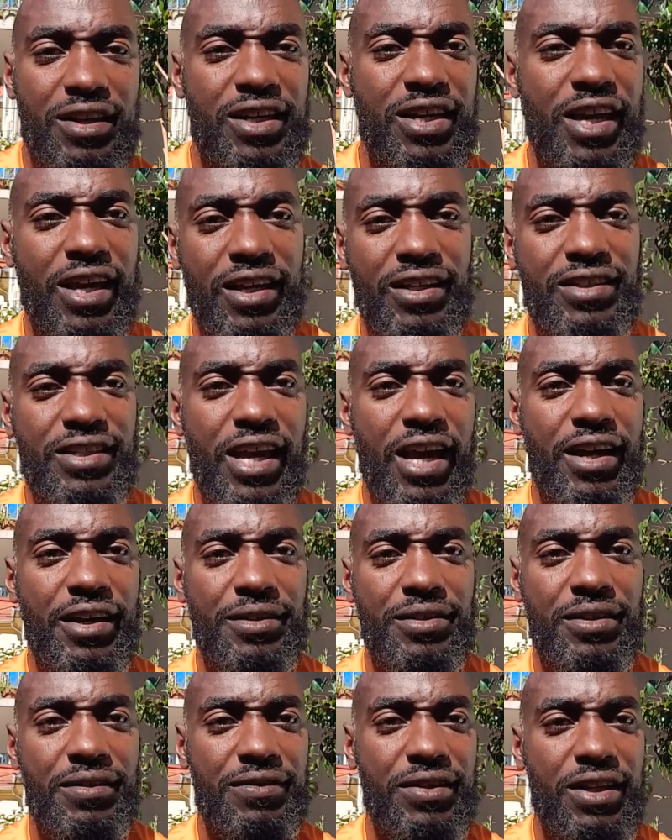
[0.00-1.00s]
kicked
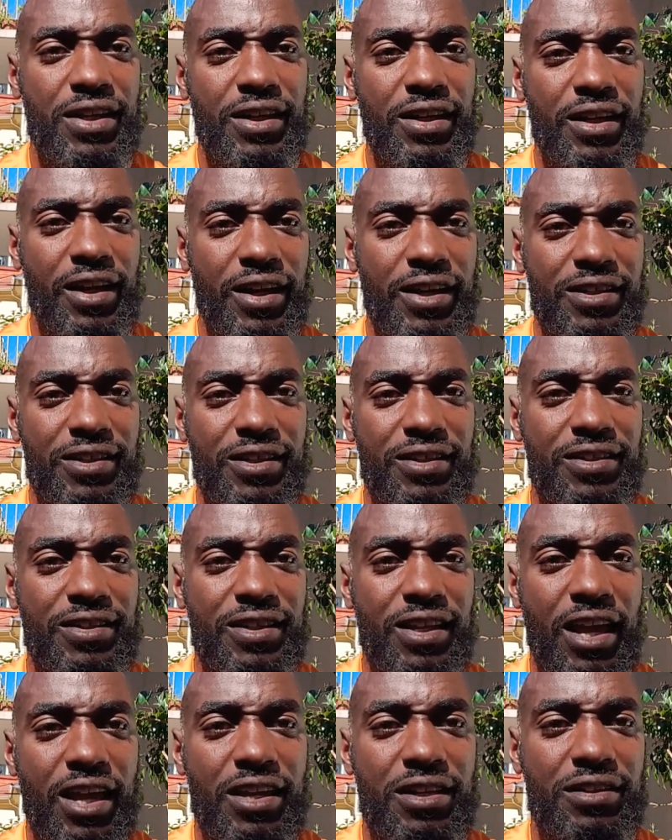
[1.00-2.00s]
out of the United
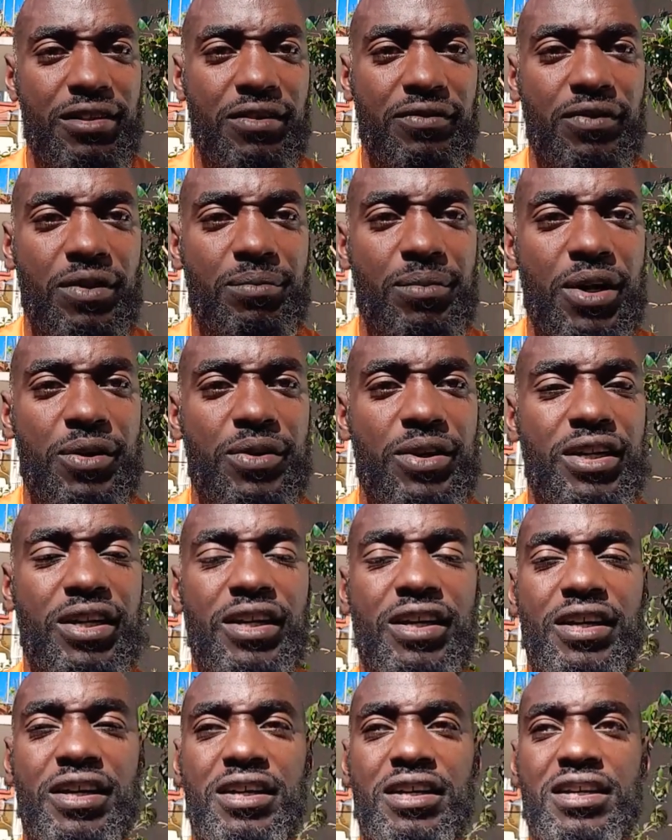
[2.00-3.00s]
States of
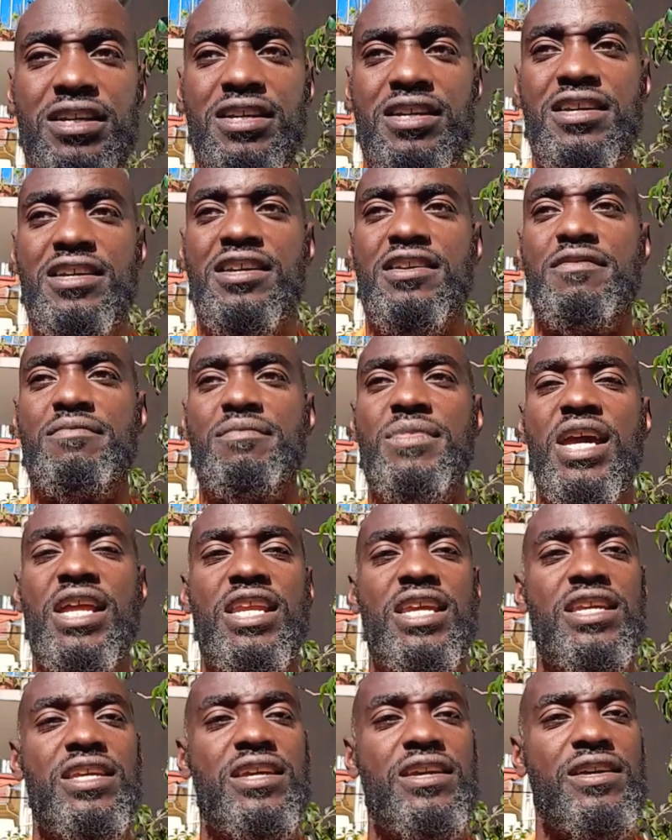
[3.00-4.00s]
America
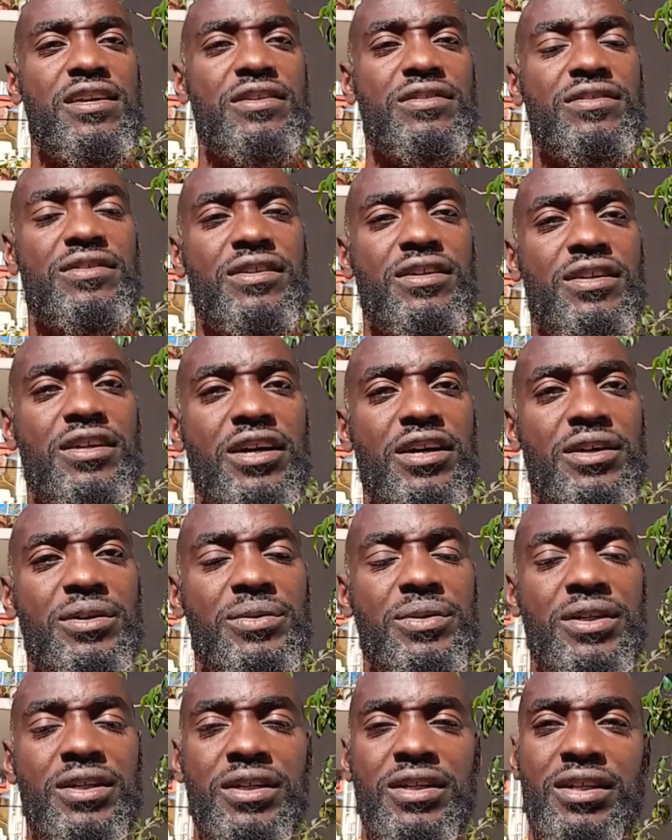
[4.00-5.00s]
many years
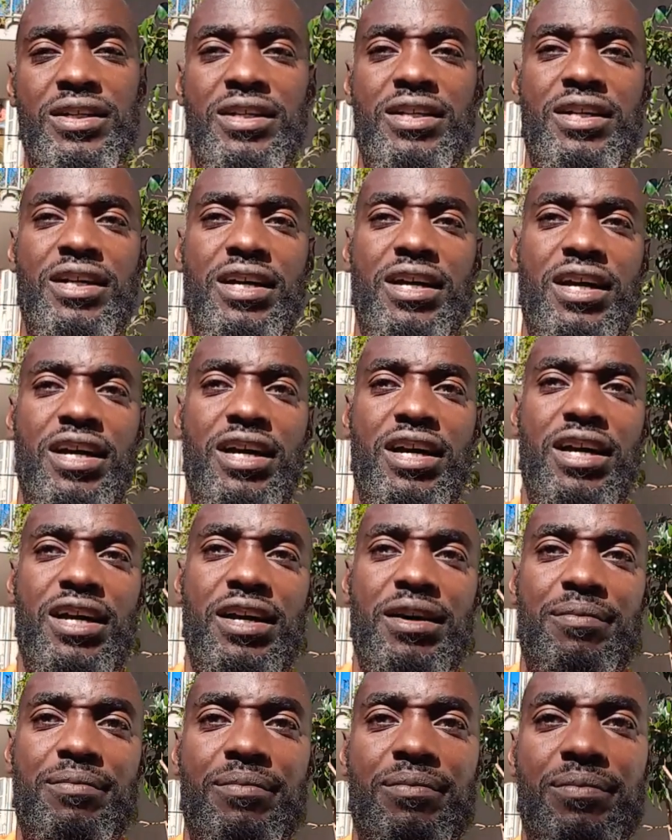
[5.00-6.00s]
ago.
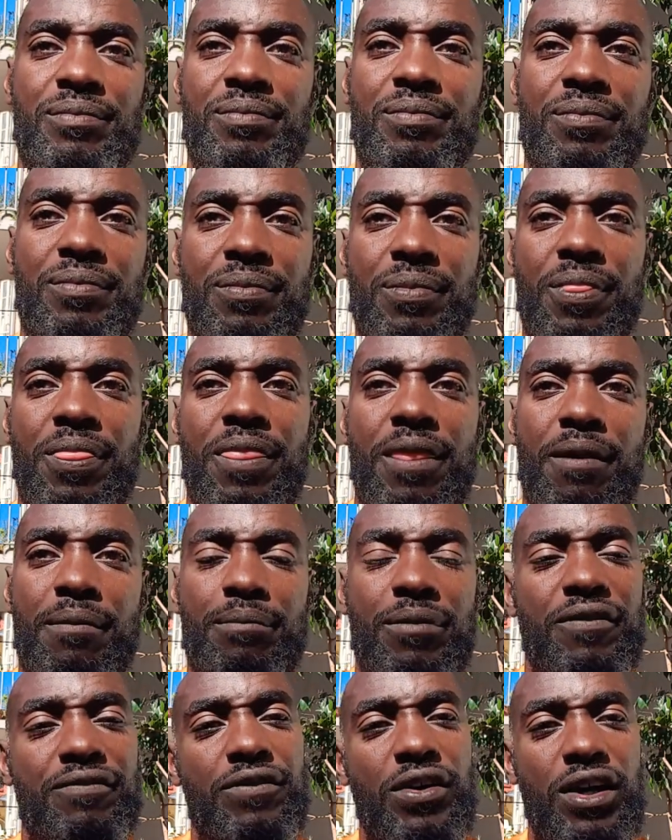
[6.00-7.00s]

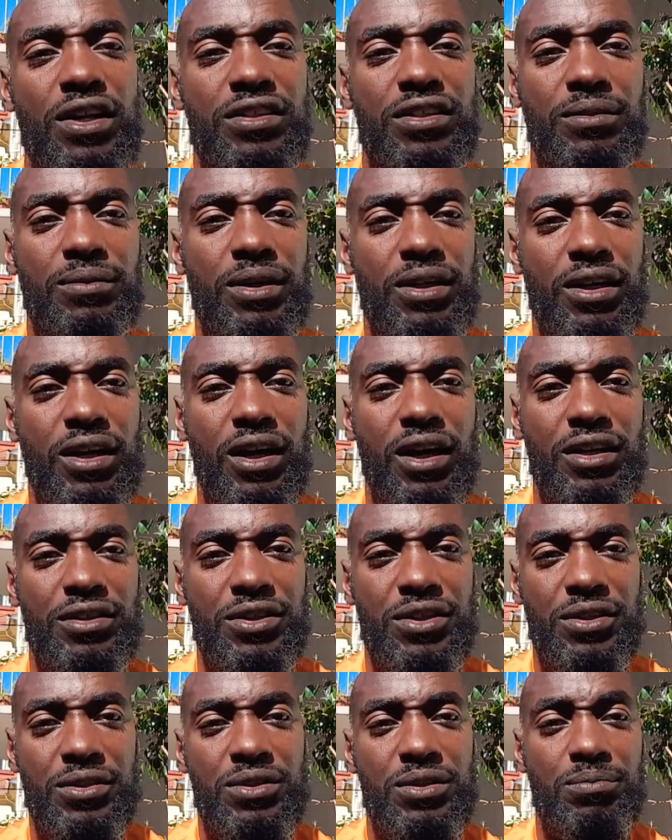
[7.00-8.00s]
But first I'm going to
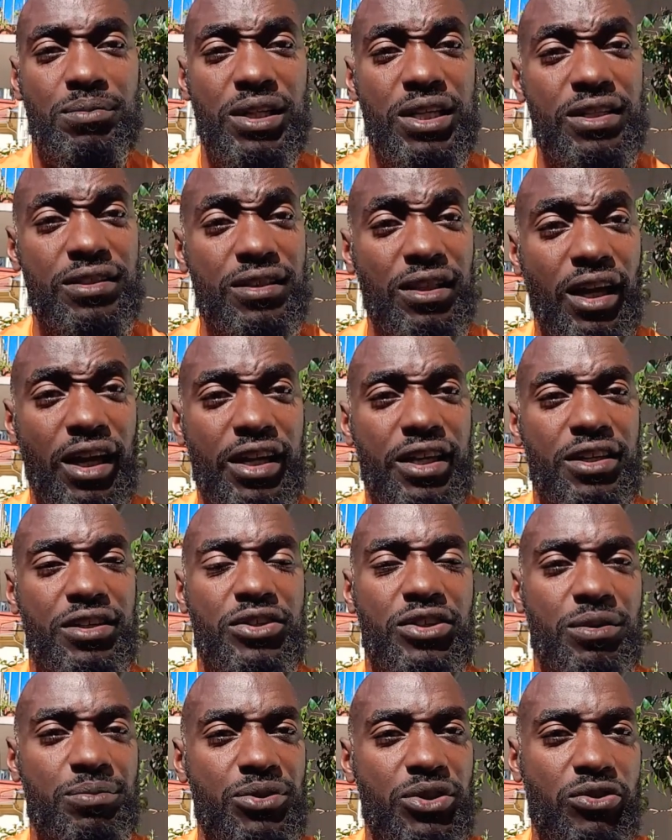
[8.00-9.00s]
ask you to please like,
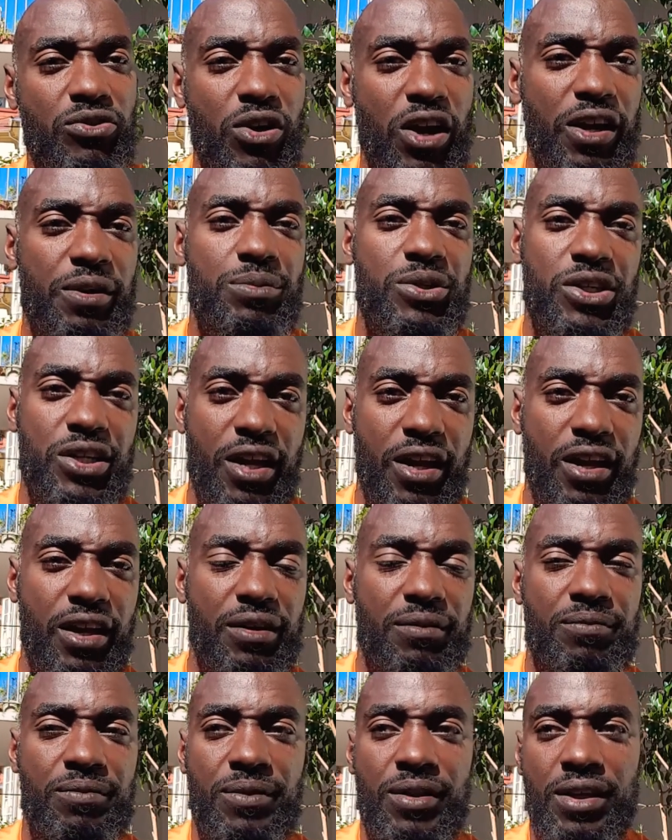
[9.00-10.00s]
subscribe, share
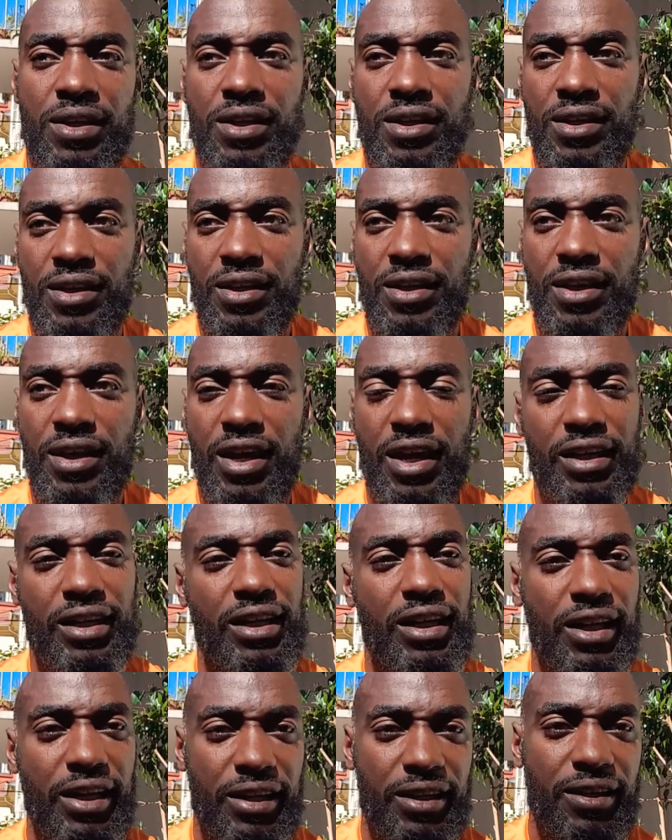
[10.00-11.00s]

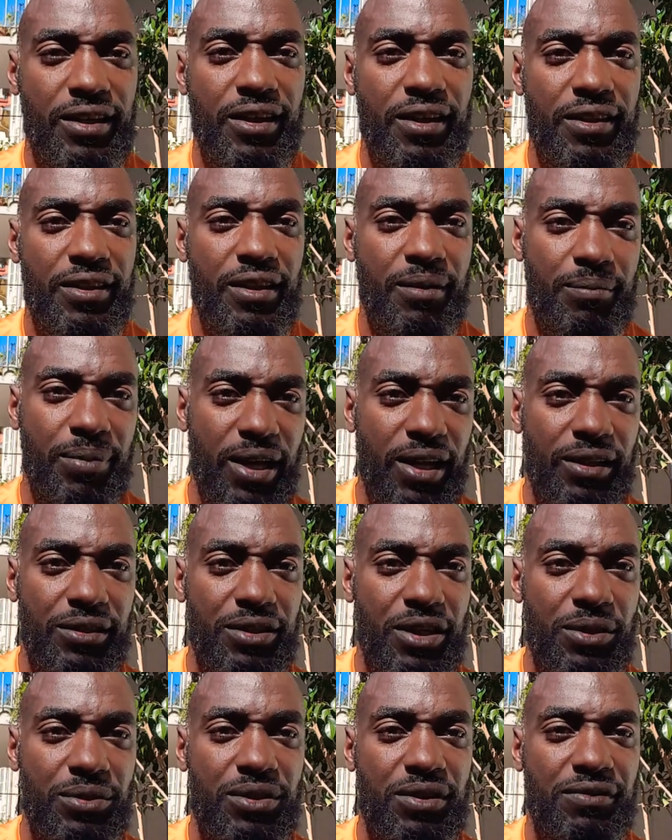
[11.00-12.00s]
and click the bell
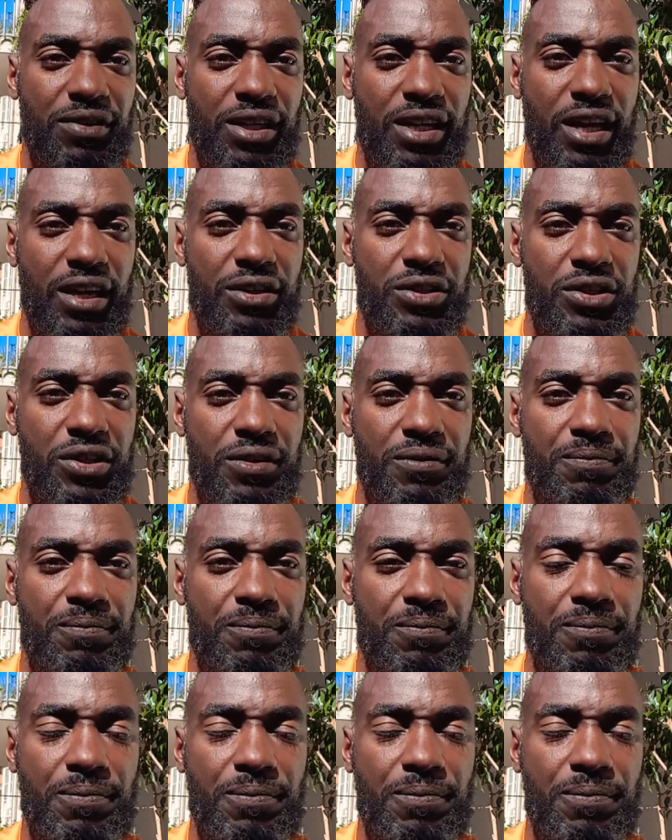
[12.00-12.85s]
notification.